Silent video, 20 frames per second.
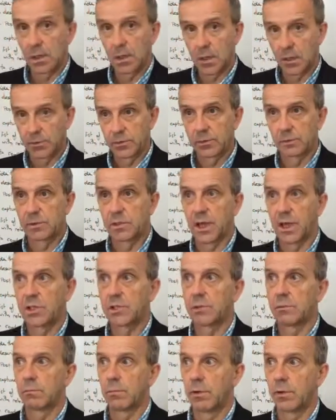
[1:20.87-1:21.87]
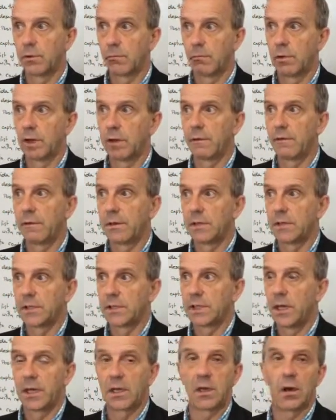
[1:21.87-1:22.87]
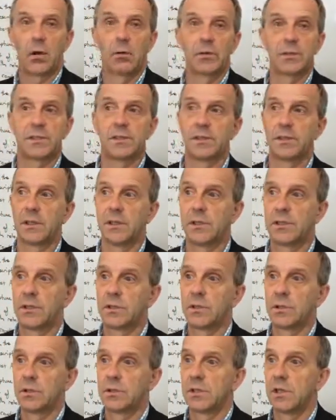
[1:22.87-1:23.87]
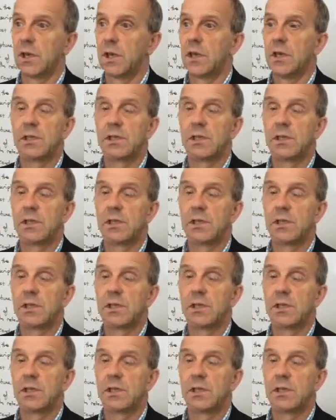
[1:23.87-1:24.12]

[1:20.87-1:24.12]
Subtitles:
Consultation with the relevant stakeholders in these issues